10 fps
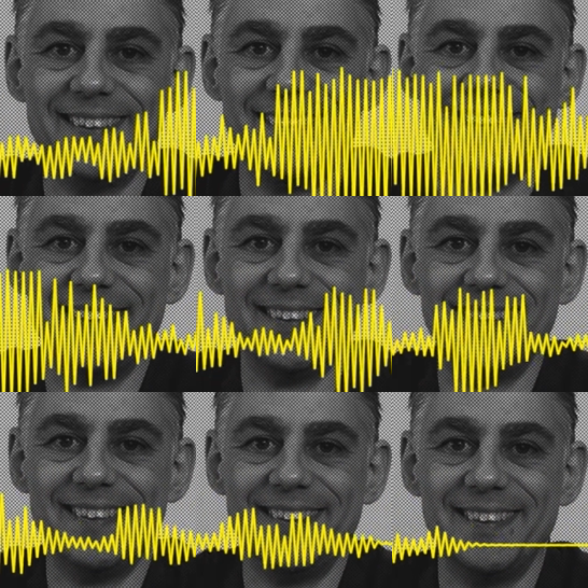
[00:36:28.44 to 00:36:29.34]
And all it
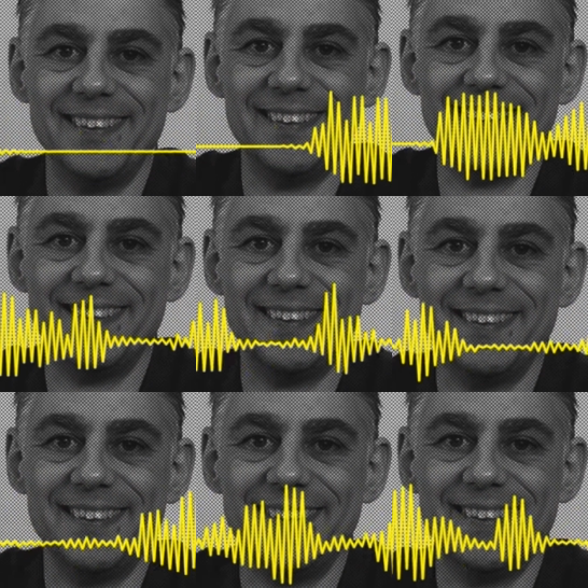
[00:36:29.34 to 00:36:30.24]
was here's a
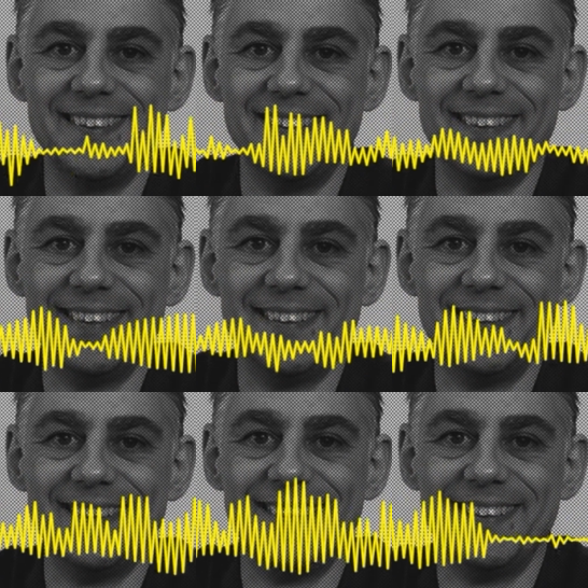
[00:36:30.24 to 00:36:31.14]
picture of a card with
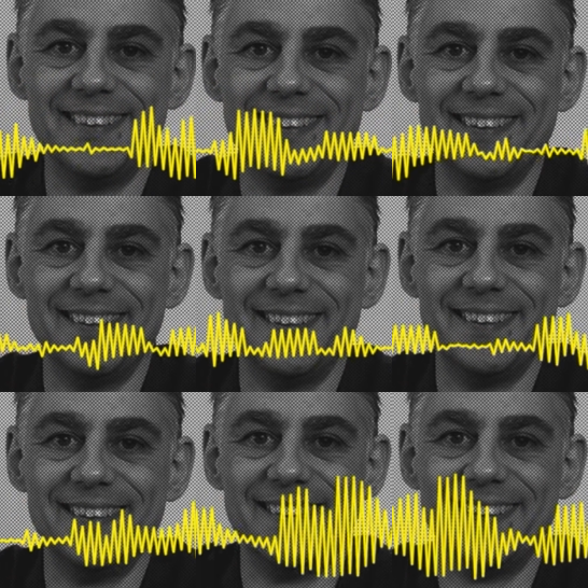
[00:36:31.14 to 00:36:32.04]
an arrow pointing
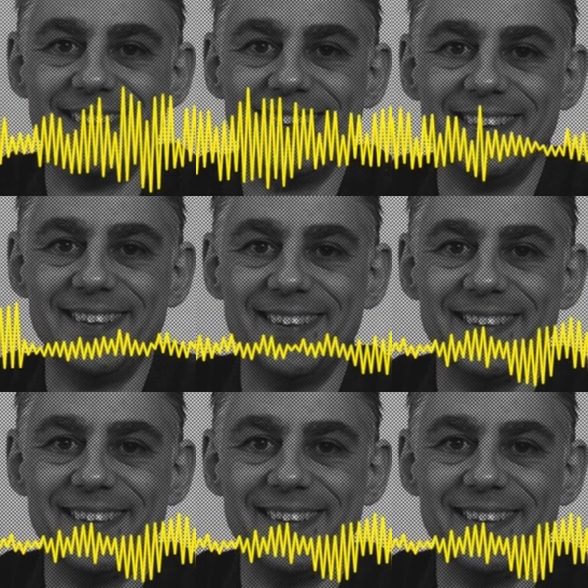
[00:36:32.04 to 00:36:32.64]
to where the armor is.